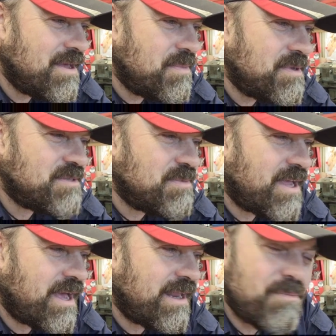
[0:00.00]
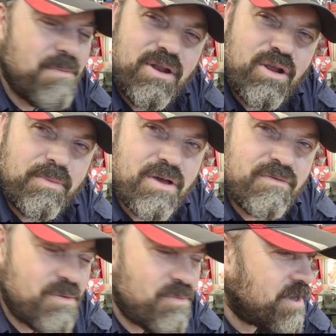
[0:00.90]
Mrs. Mechanic may not be
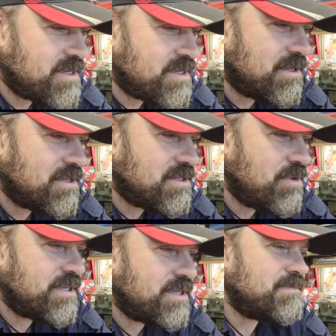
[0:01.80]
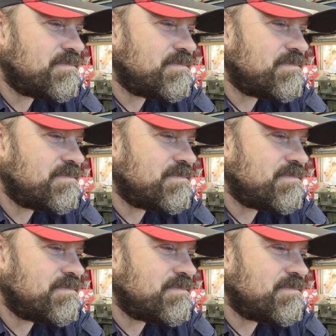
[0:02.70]
over impressed though, to be honest.